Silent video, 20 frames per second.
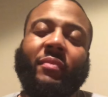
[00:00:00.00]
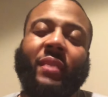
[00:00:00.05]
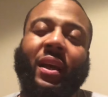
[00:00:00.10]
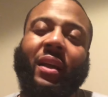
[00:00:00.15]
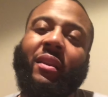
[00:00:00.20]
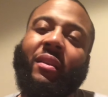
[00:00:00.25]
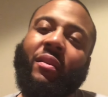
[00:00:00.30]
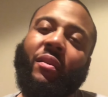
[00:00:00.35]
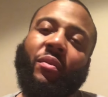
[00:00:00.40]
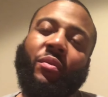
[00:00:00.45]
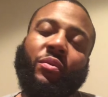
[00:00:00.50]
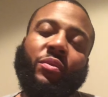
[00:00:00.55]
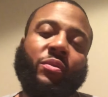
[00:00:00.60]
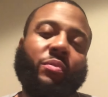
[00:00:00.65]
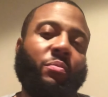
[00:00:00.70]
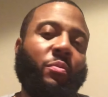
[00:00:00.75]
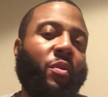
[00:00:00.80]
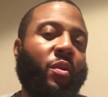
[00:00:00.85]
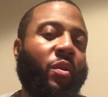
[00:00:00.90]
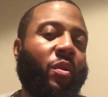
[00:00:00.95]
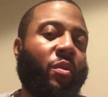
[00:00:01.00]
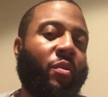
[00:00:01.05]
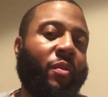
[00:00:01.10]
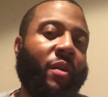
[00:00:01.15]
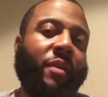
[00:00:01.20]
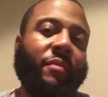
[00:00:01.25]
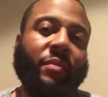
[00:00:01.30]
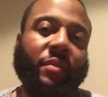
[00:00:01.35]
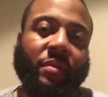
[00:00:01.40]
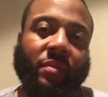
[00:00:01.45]
That little small
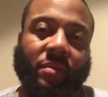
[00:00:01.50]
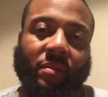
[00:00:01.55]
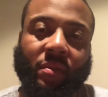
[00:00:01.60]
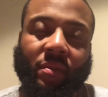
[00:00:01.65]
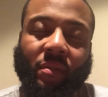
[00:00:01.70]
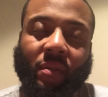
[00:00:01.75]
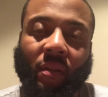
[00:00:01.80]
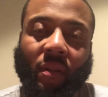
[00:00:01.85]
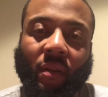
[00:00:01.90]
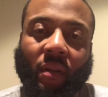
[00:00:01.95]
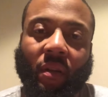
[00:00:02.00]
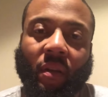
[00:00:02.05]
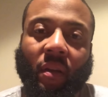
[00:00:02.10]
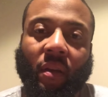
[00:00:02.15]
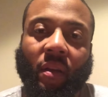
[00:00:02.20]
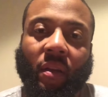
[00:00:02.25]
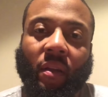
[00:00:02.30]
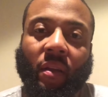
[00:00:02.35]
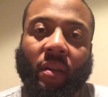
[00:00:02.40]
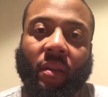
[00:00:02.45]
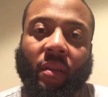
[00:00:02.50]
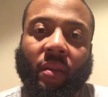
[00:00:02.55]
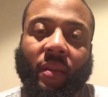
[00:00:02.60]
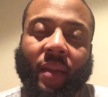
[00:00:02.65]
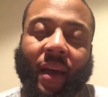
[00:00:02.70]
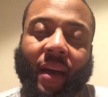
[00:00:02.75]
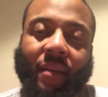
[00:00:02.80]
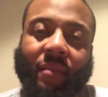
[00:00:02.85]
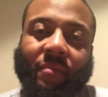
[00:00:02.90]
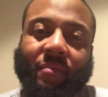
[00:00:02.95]
crevice,
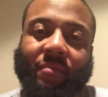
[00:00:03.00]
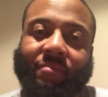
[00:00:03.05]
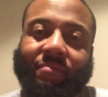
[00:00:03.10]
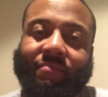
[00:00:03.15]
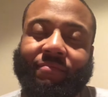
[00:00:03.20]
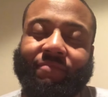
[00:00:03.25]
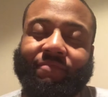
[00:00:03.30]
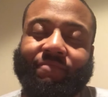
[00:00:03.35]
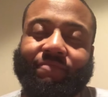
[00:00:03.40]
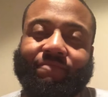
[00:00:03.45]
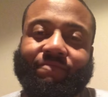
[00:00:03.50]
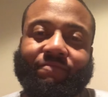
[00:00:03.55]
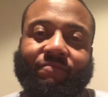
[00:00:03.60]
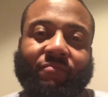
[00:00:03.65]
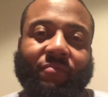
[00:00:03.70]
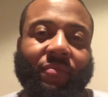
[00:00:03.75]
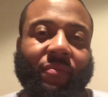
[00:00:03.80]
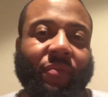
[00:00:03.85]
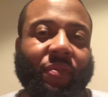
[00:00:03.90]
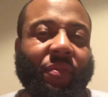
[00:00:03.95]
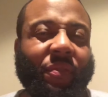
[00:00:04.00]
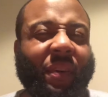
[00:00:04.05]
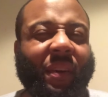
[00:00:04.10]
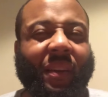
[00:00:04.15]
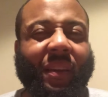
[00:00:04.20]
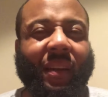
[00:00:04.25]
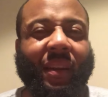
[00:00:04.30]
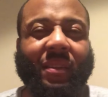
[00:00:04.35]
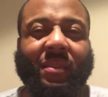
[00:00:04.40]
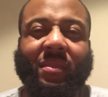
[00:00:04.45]
that
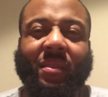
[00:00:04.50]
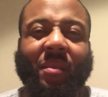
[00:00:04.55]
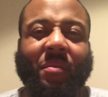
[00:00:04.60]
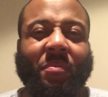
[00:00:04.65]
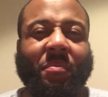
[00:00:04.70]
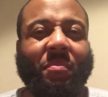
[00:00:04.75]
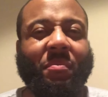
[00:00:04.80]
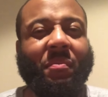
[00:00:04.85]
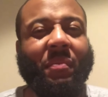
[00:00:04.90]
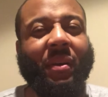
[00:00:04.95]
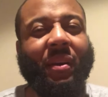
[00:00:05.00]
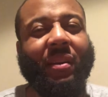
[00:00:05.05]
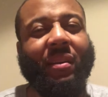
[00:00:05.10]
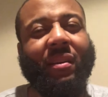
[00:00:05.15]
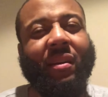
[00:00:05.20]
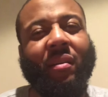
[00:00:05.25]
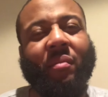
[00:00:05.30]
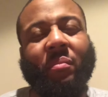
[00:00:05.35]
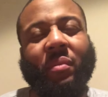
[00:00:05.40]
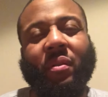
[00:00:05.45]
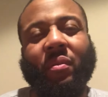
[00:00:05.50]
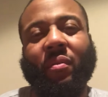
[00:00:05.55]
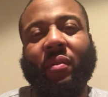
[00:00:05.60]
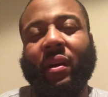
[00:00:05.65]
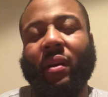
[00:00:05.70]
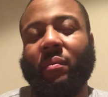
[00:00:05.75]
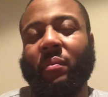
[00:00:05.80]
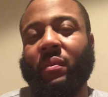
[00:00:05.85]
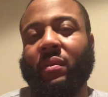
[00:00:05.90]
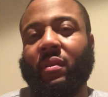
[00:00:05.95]
feeling that something may not be
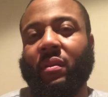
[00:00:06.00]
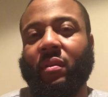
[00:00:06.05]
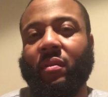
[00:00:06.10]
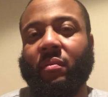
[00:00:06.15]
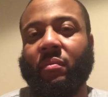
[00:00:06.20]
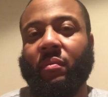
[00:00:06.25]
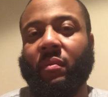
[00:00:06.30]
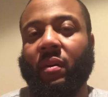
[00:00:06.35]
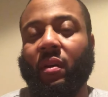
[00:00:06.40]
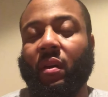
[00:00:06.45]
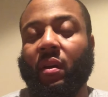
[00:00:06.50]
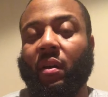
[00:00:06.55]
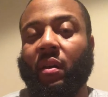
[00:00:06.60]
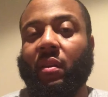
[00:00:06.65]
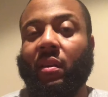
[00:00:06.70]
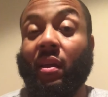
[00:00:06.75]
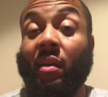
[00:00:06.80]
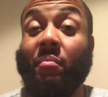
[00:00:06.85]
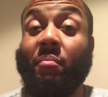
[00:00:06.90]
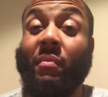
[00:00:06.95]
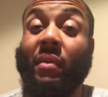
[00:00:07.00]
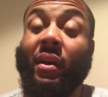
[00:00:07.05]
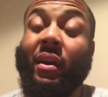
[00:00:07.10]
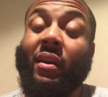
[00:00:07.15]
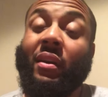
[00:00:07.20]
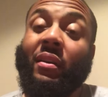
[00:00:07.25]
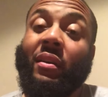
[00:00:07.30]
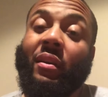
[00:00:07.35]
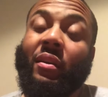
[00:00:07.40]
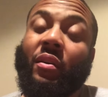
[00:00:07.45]
right with them. They
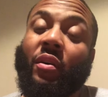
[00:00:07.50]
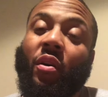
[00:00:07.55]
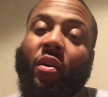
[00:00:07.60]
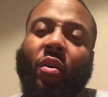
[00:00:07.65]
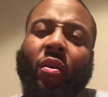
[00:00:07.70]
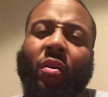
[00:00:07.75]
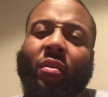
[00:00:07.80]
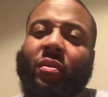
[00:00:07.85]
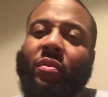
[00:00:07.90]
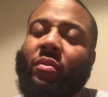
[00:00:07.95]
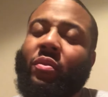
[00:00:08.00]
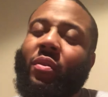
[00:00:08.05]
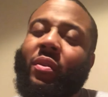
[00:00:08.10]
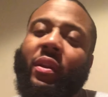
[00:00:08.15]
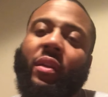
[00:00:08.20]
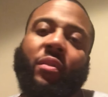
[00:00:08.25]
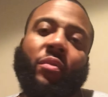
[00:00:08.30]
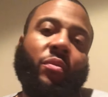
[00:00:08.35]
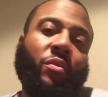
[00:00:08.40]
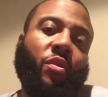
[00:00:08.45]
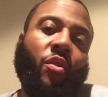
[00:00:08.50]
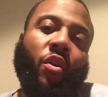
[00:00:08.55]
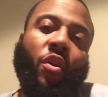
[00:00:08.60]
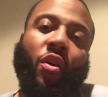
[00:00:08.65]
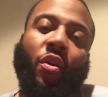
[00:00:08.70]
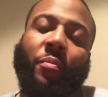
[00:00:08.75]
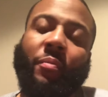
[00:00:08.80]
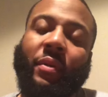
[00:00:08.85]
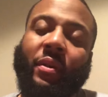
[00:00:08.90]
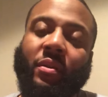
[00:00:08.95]
may need a call. You know, they don't
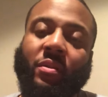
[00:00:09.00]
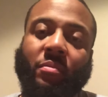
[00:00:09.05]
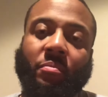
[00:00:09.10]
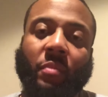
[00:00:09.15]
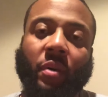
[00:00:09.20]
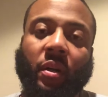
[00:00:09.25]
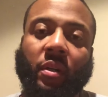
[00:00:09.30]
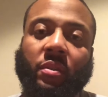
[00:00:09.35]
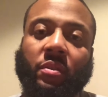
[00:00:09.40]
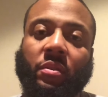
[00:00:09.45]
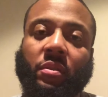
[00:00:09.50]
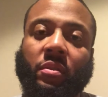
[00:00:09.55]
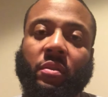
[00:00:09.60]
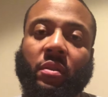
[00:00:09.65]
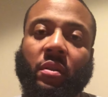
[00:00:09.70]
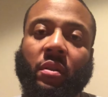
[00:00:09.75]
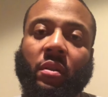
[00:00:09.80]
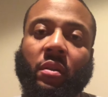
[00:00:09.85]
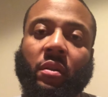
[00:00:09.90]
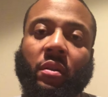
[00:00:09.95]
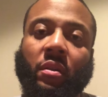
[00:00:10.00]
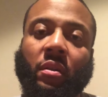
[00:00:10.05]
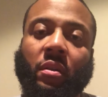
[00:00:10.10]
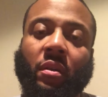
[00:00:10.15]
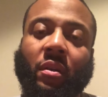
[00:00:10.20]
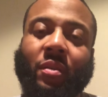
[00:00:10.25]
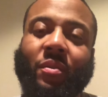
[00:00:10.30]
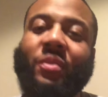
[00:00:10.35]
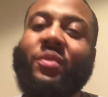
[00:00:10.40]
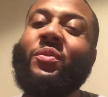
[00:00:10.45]
call me as much
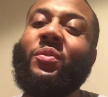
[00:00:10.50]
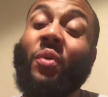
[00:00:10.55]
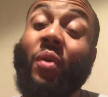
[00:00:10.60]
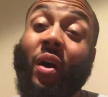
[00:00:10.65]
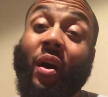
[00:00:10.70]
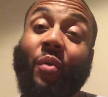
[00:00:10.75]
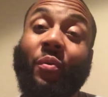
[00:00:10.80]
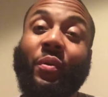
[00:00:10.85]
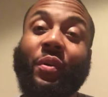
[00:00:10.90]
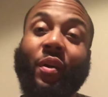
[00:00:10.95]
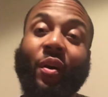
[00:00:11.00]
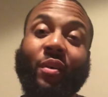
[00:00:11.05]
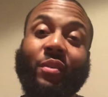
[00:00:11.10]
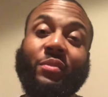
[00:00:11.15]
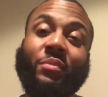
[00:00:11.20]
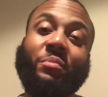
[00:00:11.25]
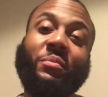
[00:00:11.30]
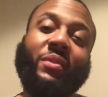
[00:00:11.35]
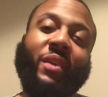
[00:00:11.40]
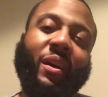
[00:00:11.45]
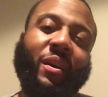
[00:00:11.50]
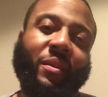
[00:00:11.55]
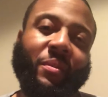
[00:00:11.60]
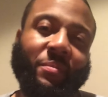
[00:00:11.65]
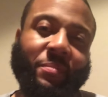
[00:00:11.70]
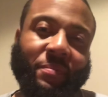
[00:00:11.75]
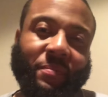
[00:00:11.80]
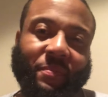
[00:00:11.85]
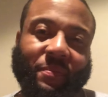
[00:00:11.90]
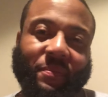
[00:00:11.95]
and you know how we are sometimes.